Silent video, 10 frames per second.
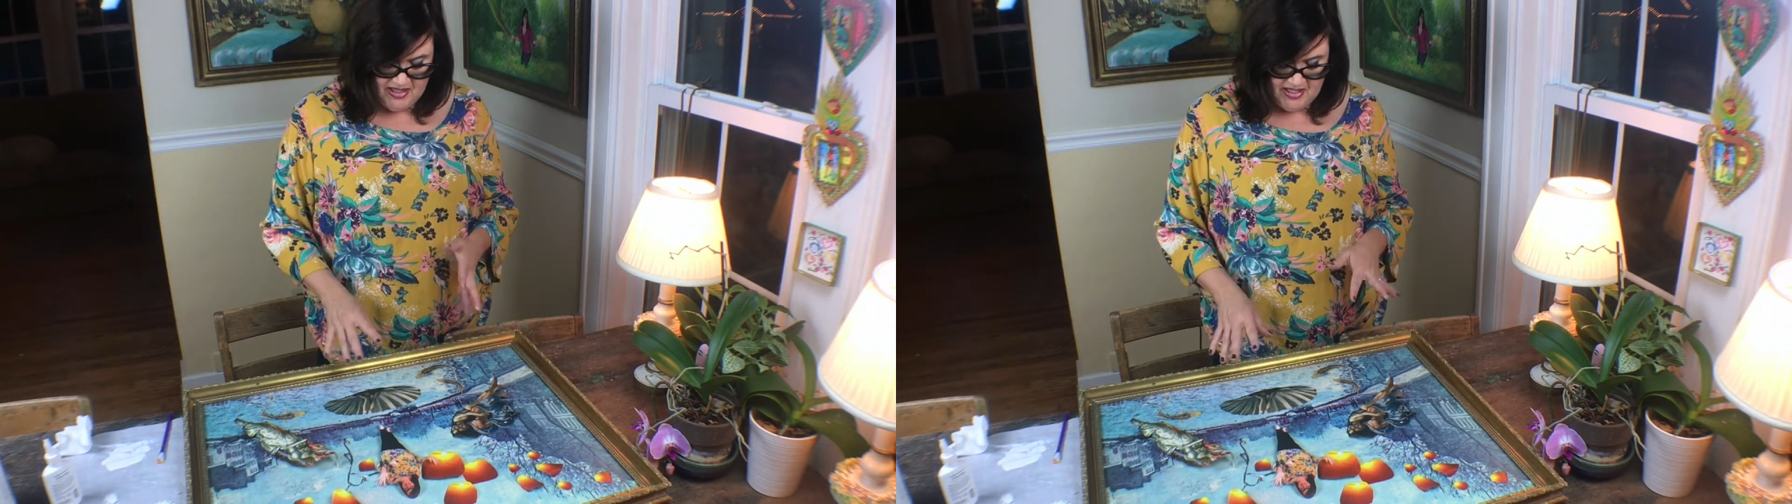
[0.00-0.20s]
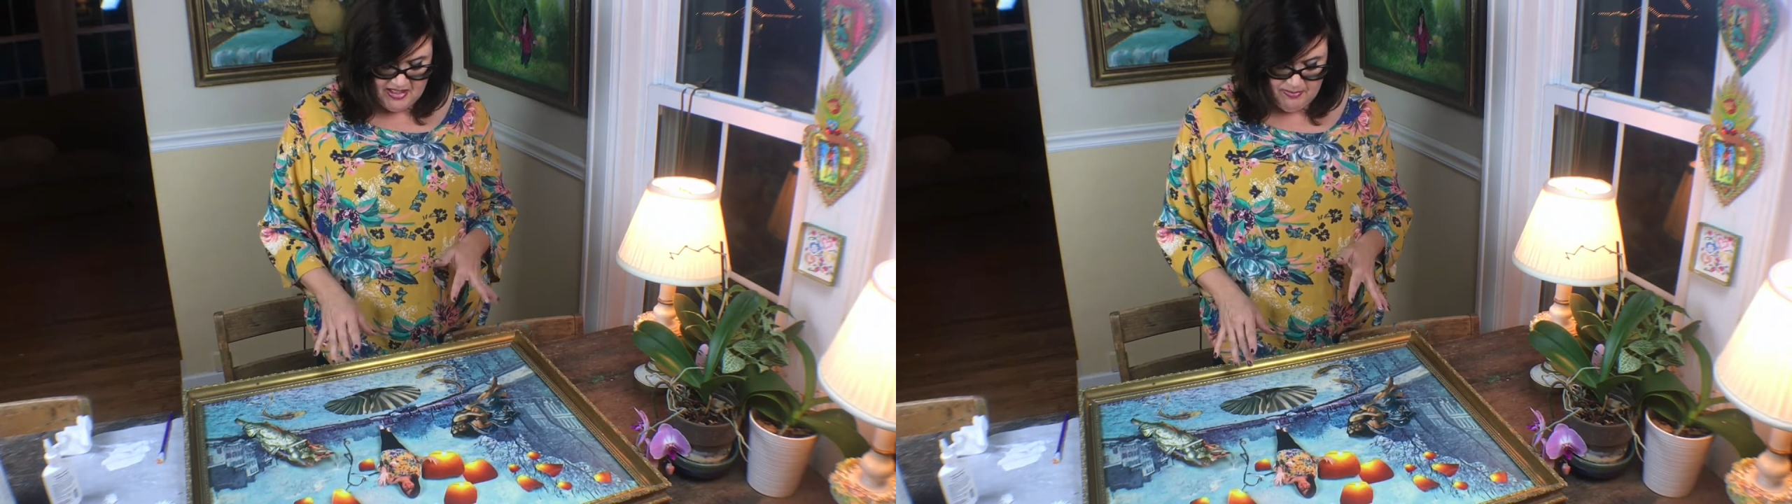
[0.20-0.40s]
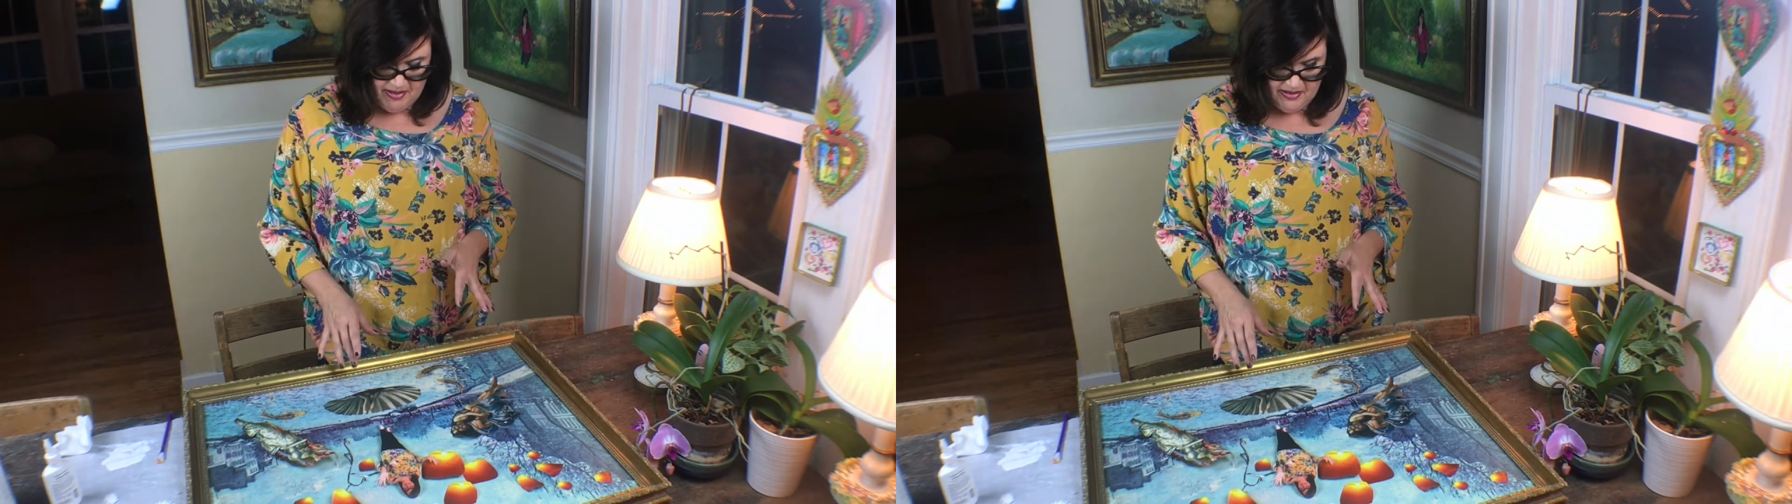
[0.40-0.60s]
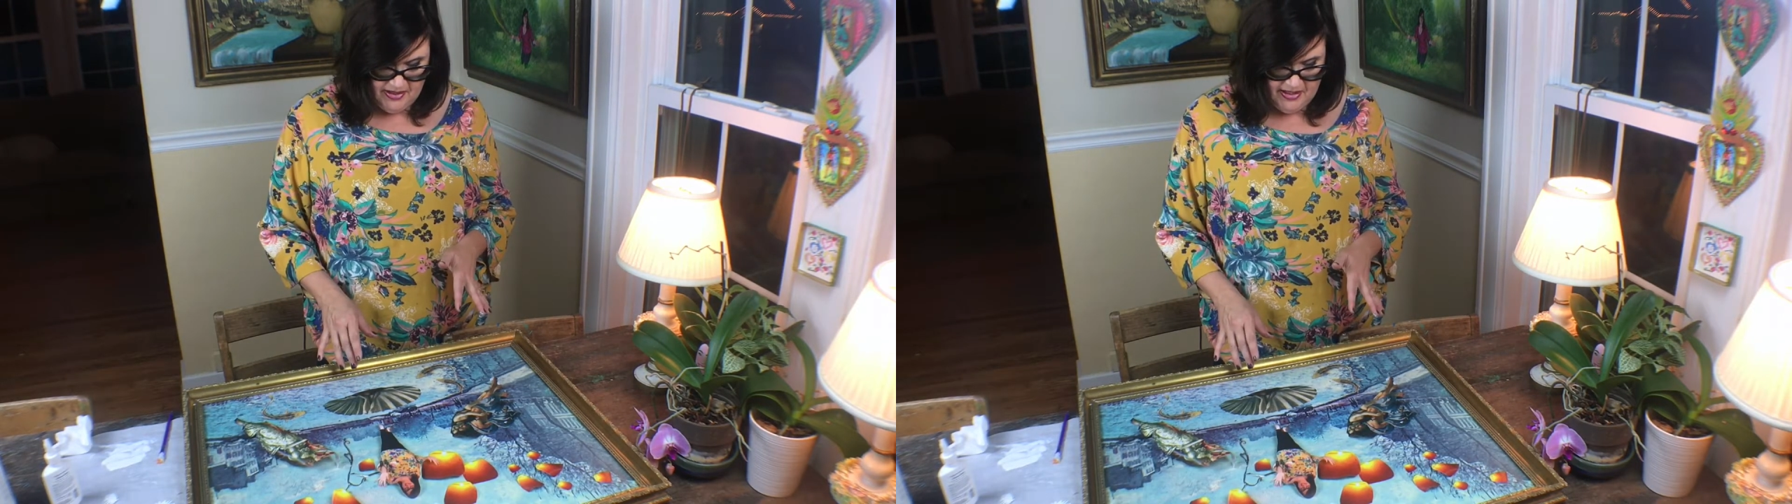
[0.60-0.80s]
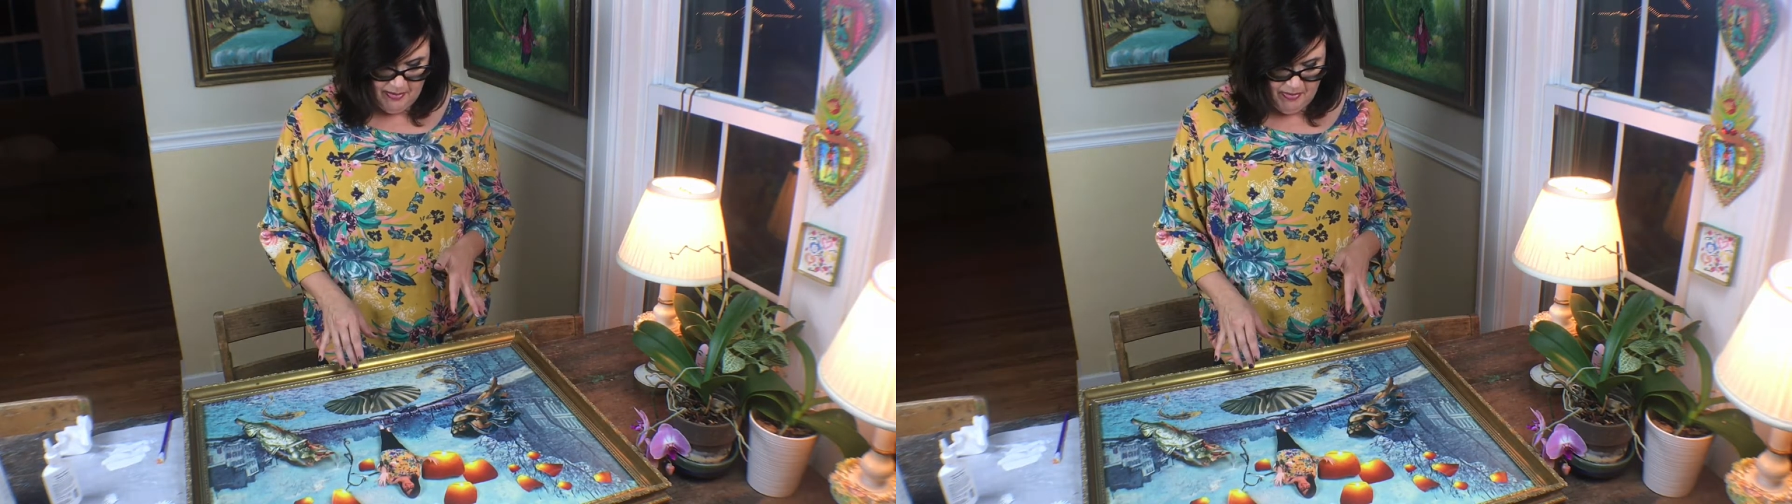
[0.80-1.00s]
that it's
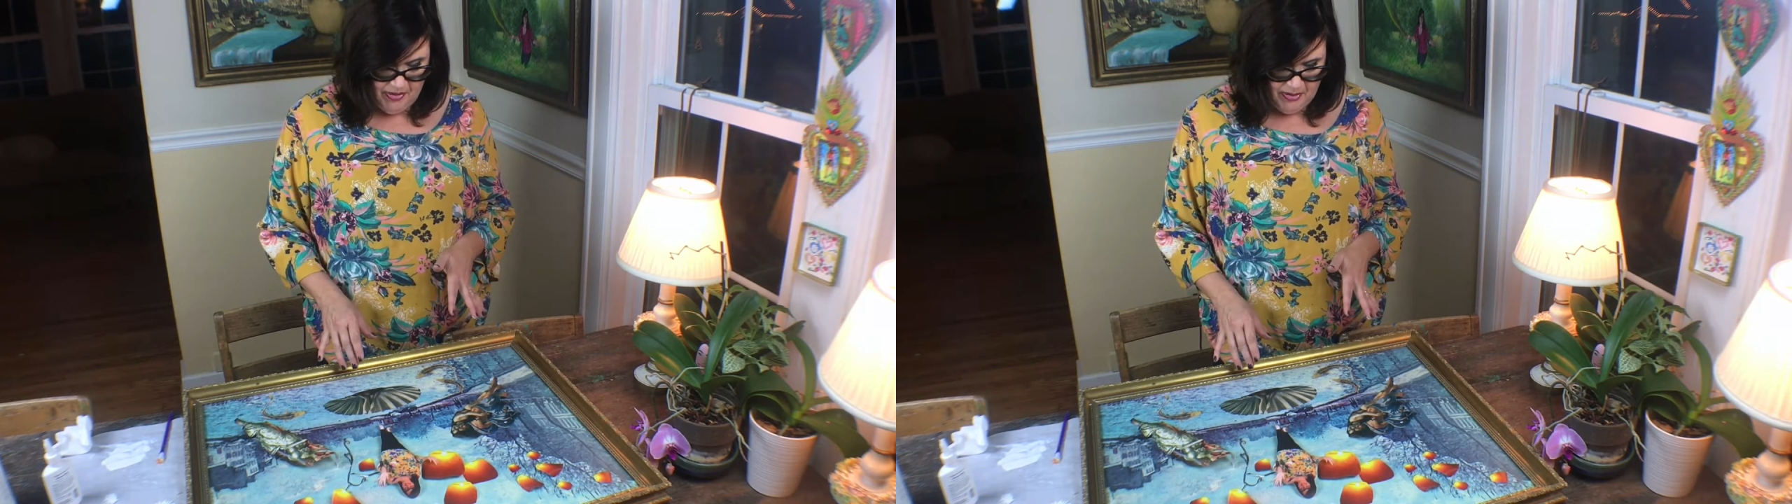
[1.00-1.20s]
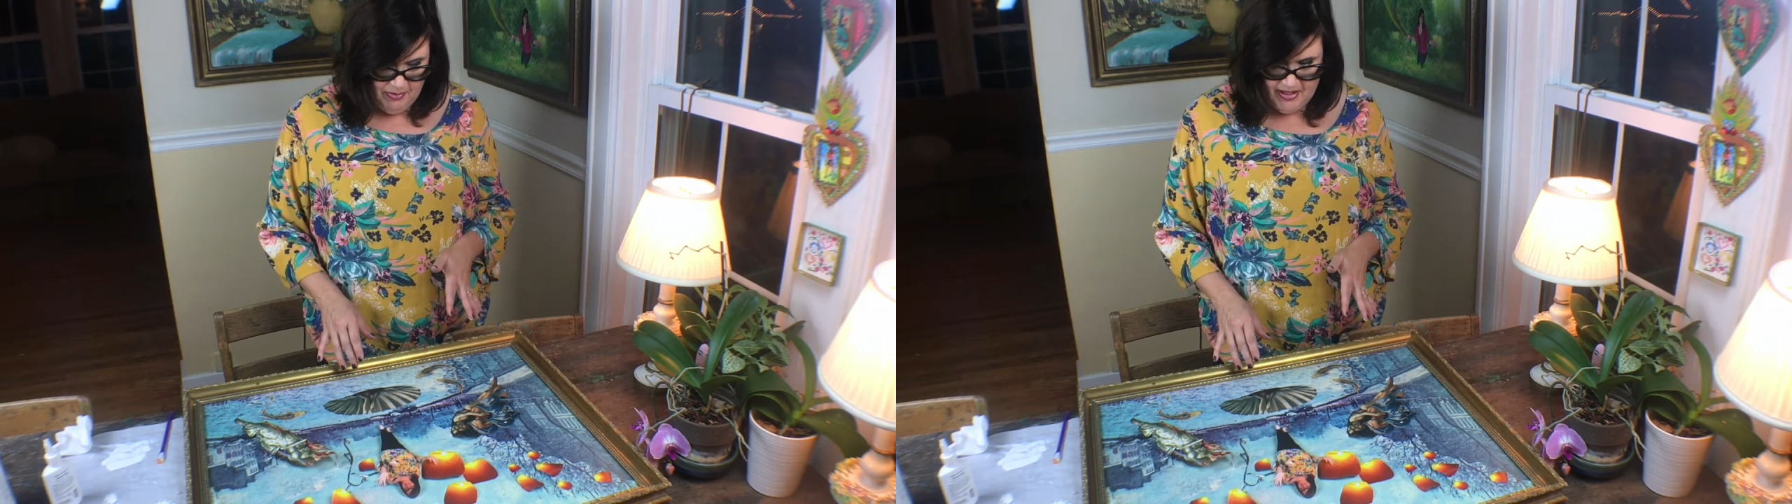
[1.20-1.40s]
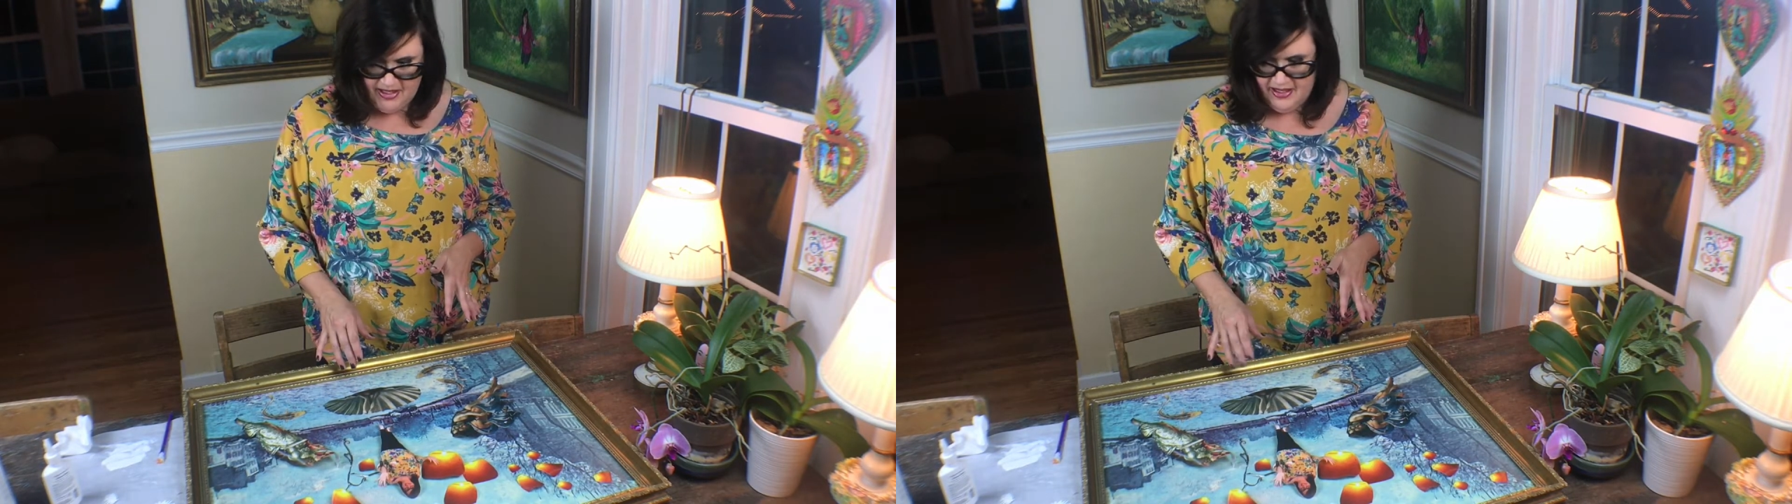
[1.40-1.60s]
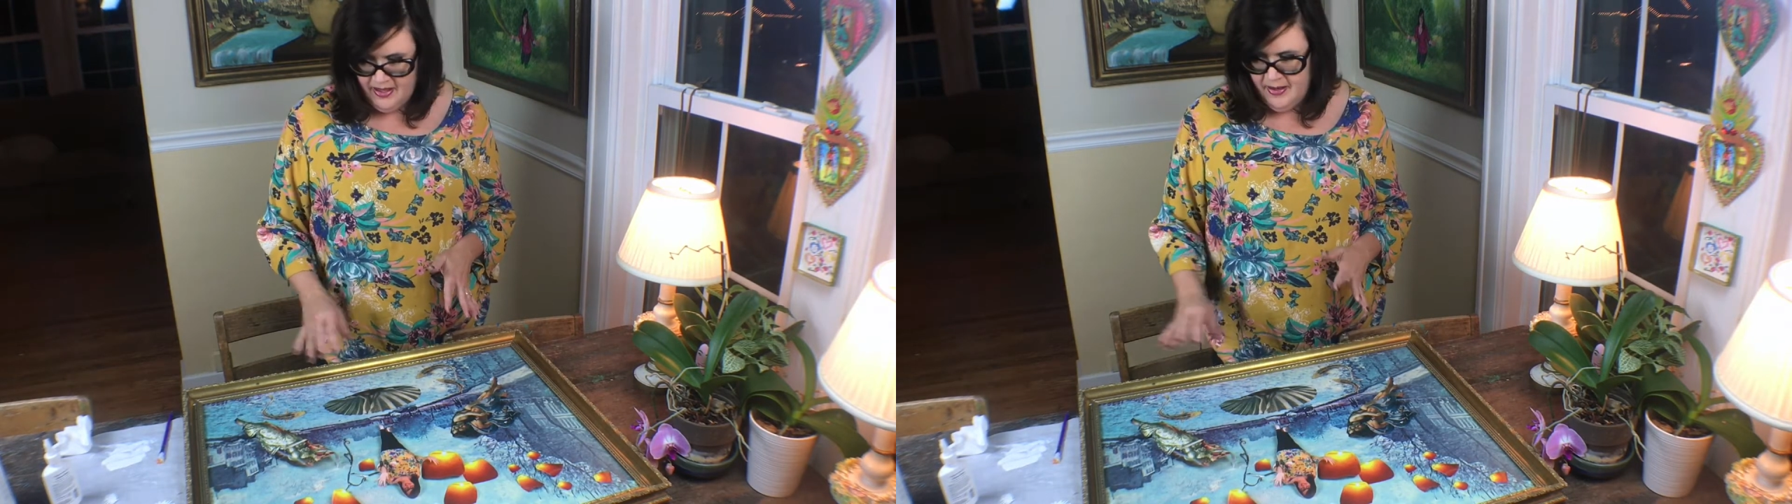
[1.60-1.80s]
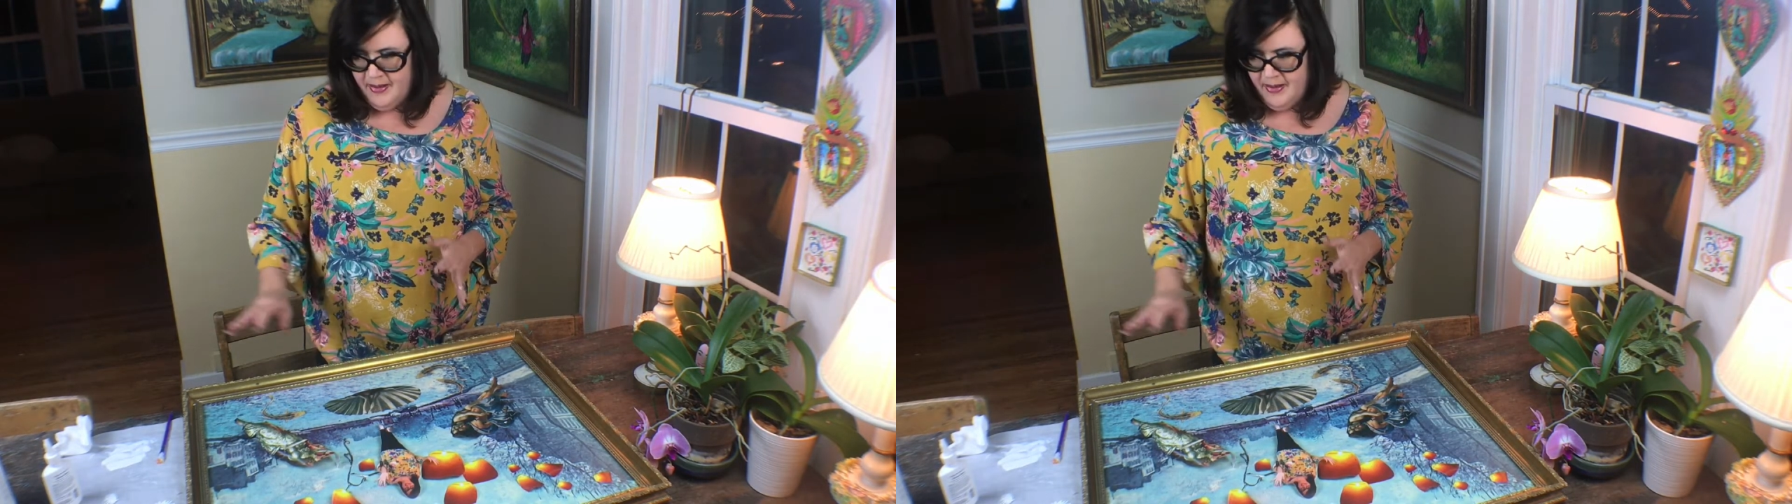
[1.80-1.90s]
buckling up a little bit,